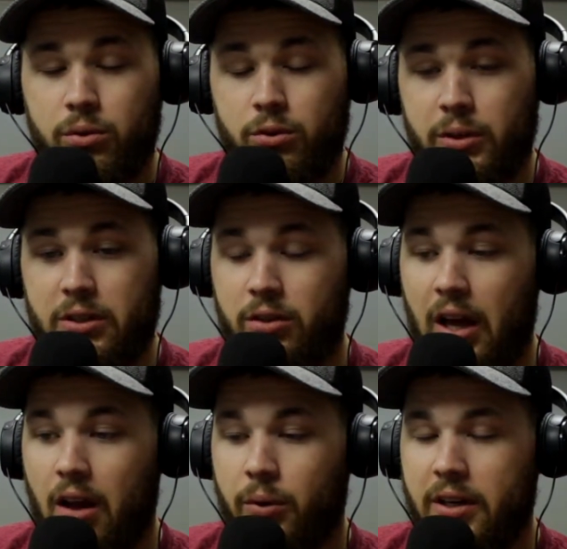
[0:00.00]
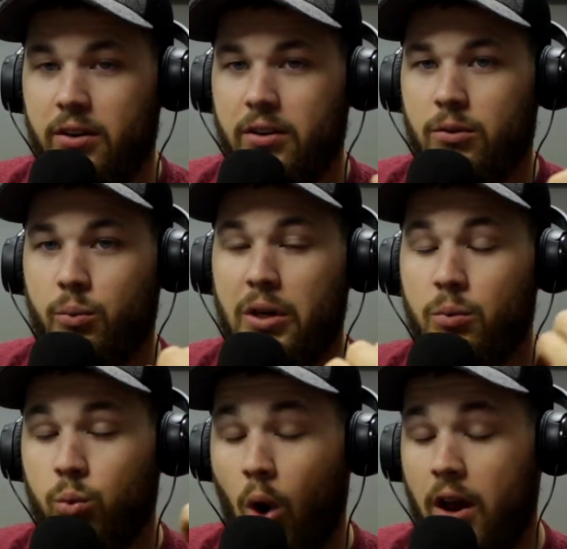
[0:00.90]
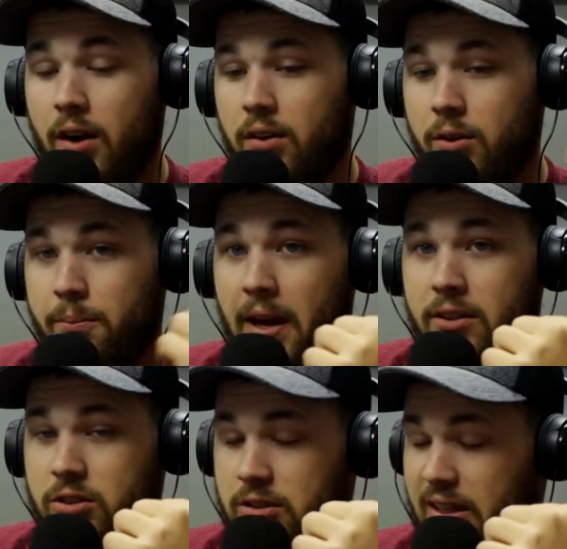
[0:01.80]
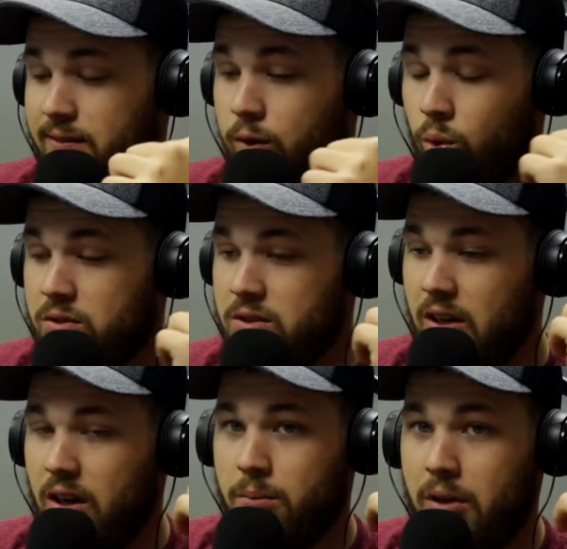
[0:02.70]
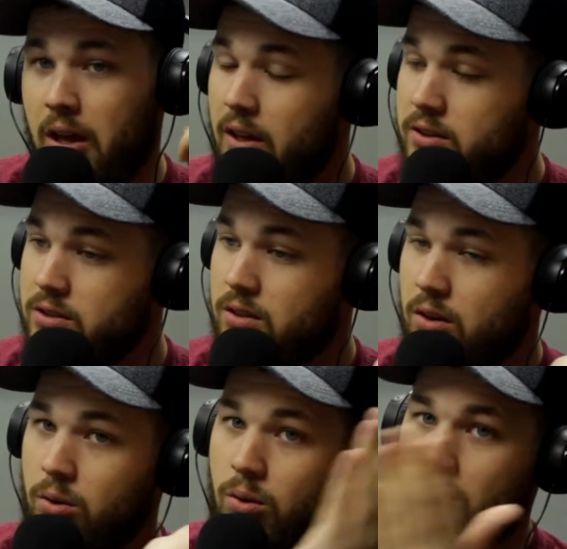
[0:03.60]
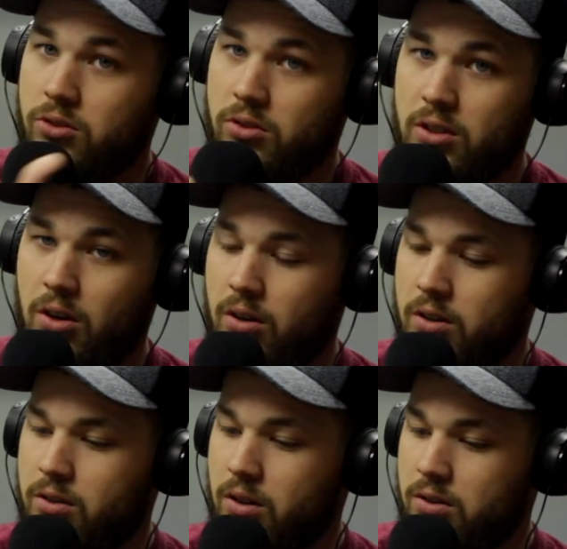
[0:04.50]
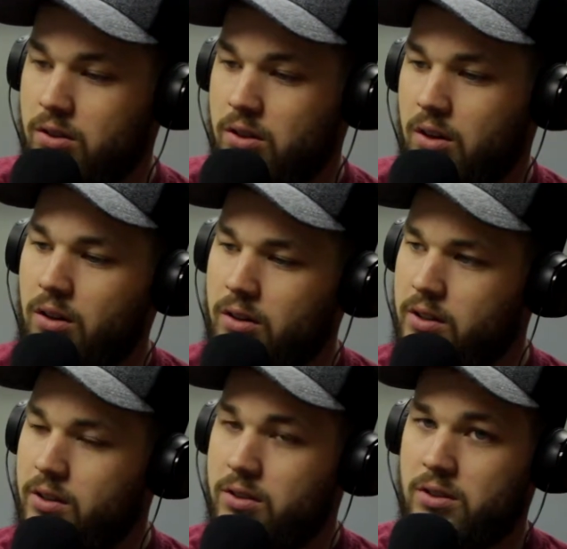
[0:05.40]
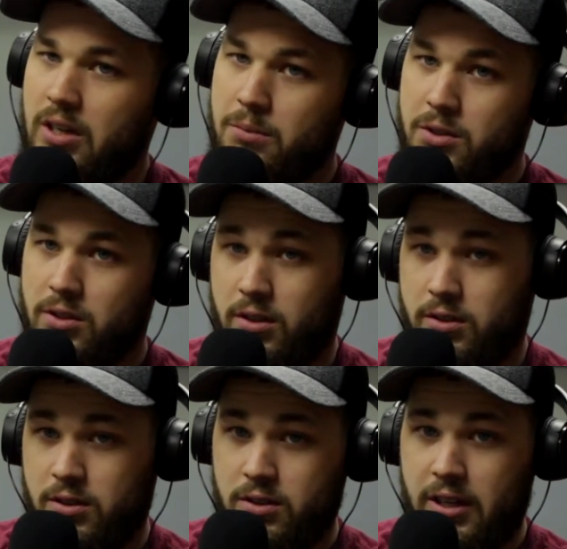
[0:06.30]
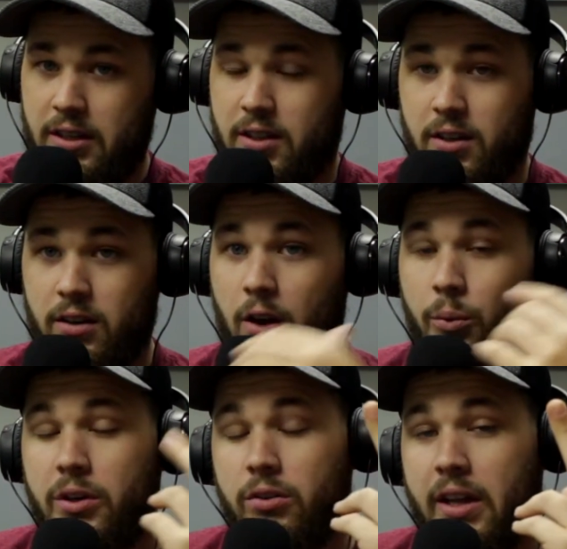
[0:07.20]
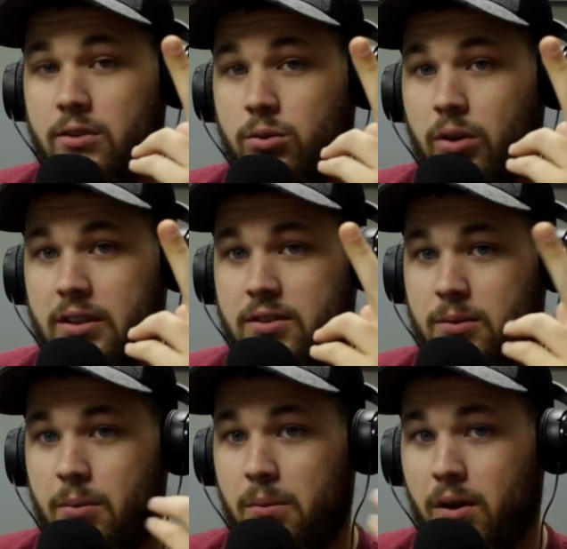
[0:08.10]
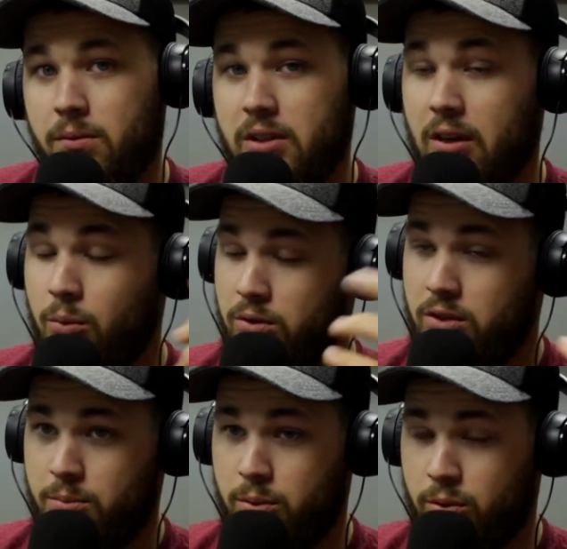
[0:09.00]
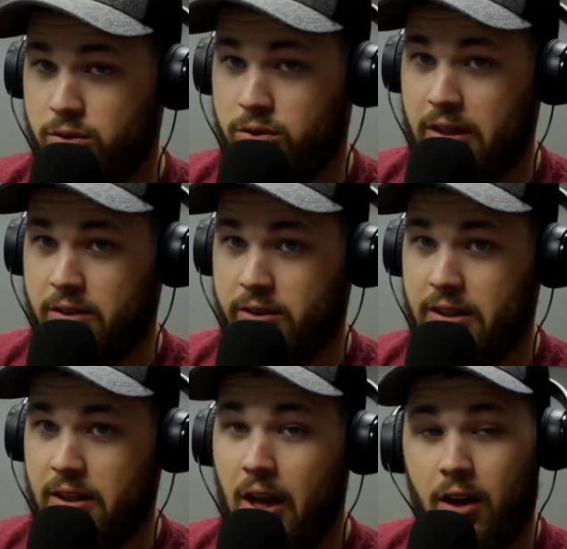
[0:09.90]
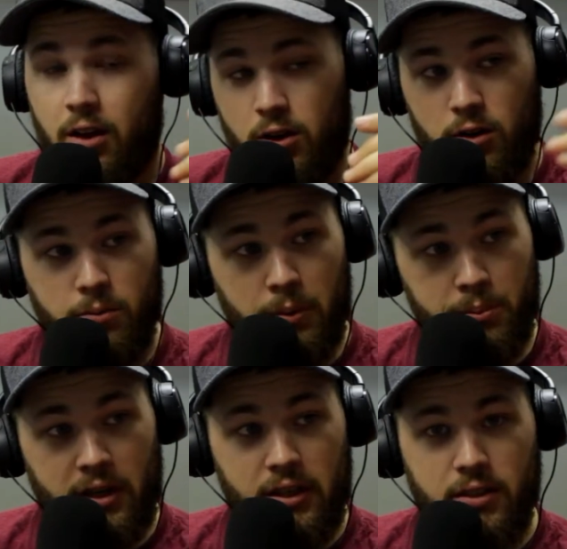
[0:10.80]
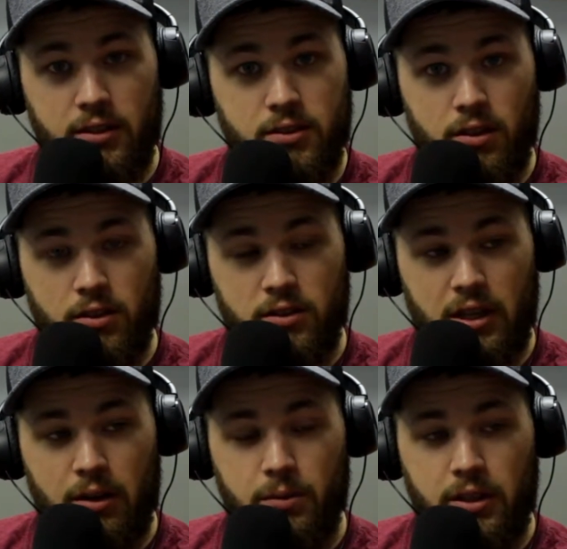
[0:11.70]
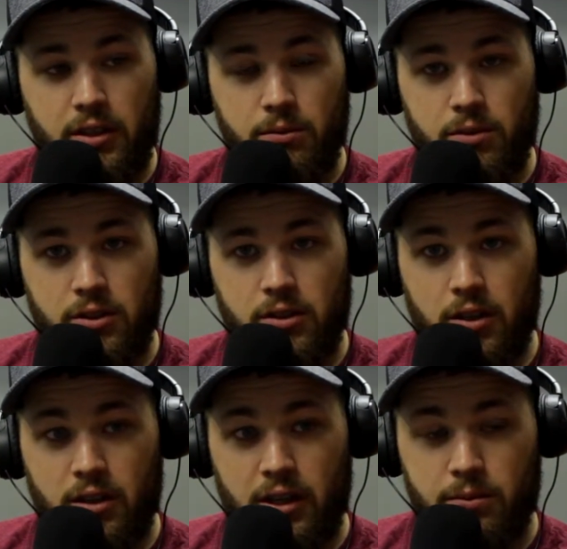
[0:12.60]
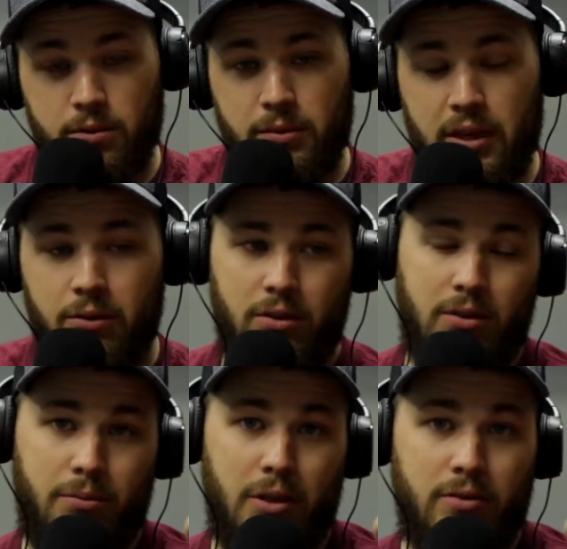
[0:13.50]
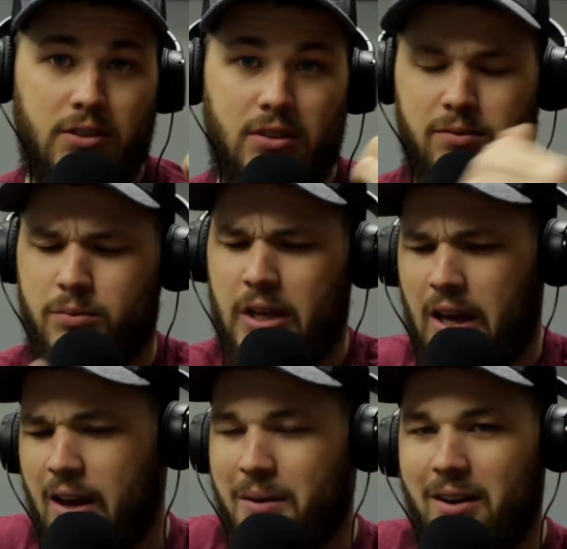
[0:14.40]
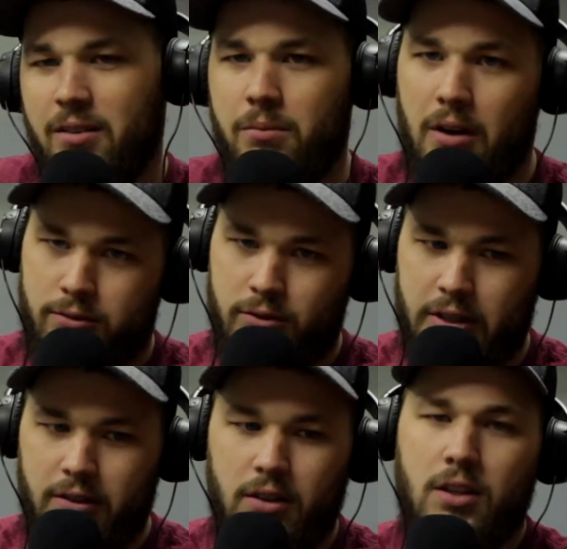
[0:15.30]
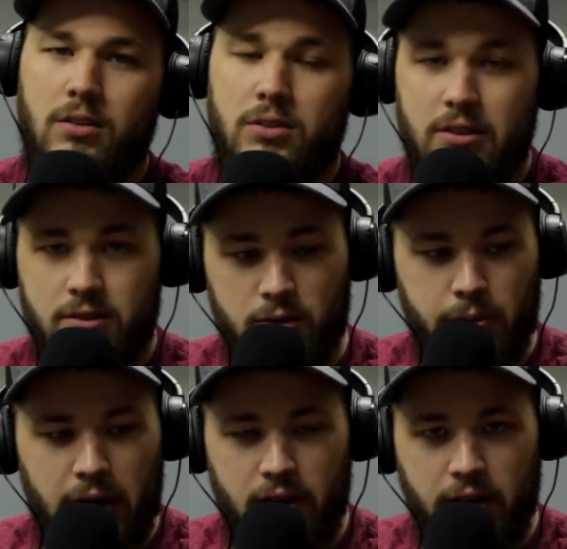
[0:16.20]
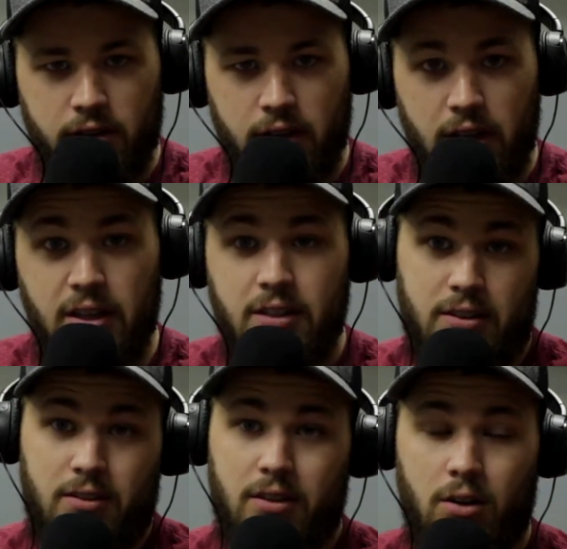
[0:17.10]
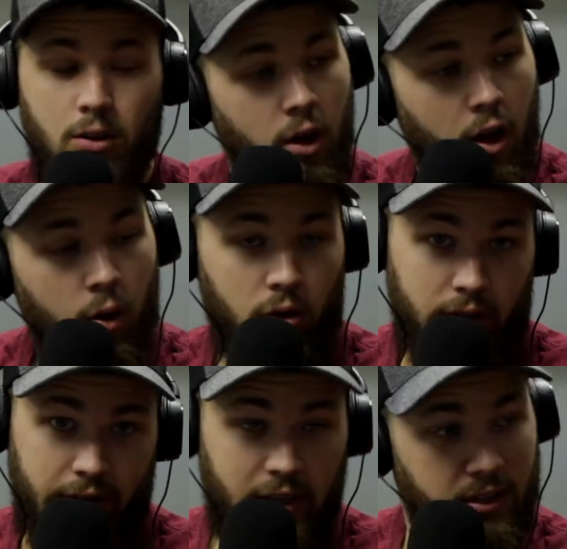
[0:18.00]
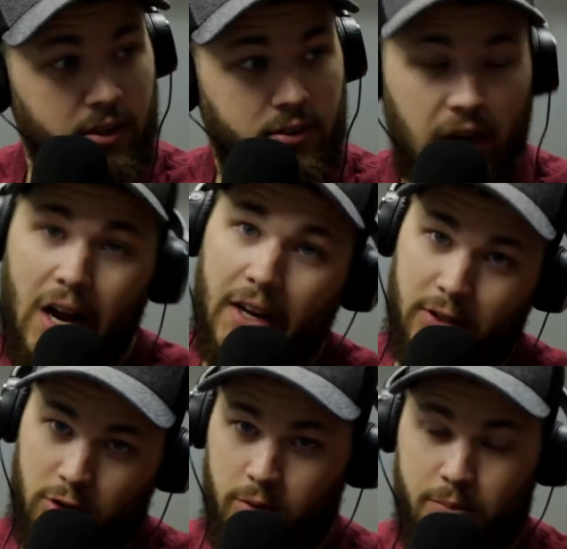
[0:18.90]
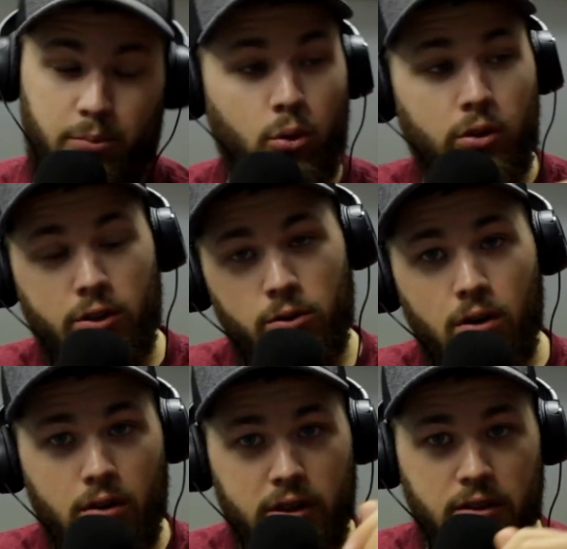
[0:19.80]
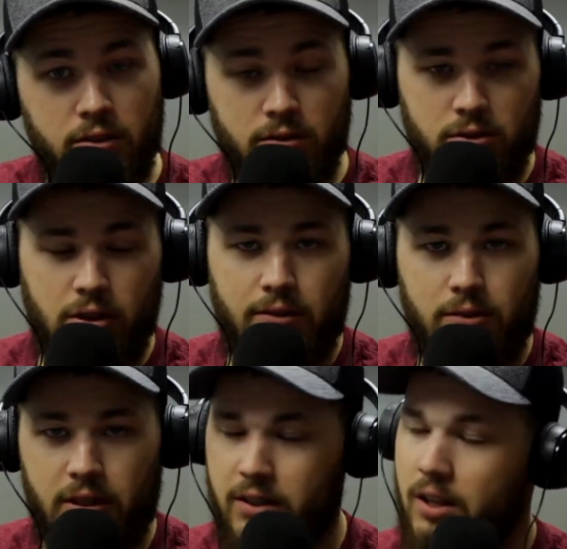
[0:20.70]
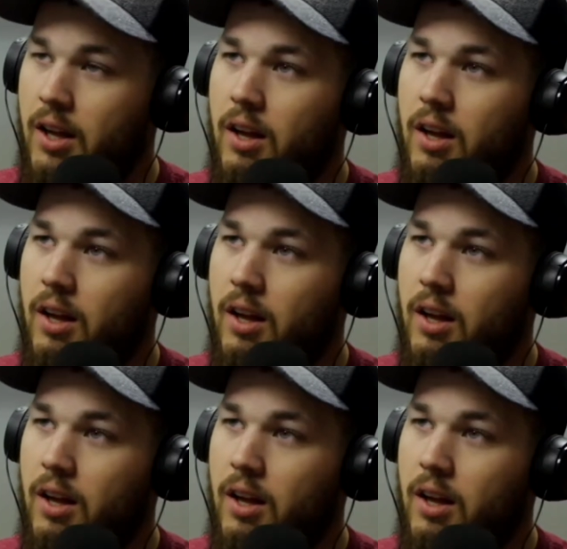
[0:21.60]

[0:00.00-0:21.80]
so we do that, and we run the mattress like Forrest Gump just across the yard, across the neighbor's yard to the daycare. We do that twice, and my mom's like, "Why don't you just pull the trailer in?" My buddy does it all the time when he comes and helps me out with moving stuff. And my friend, the egotistic maniac that he is, he's like, "Well, if he does it, I can do it. Pull the U-Haul in the driveway."